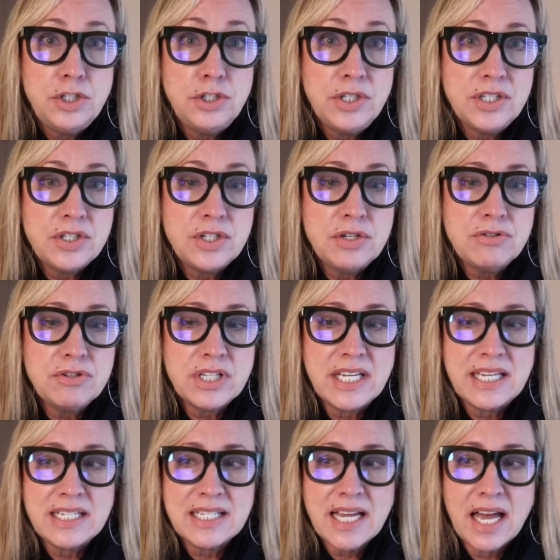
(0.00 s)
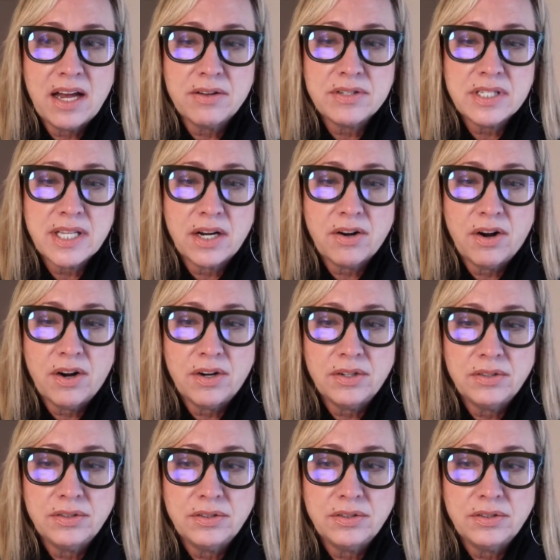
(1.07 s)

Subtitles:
it's usually in towns that are,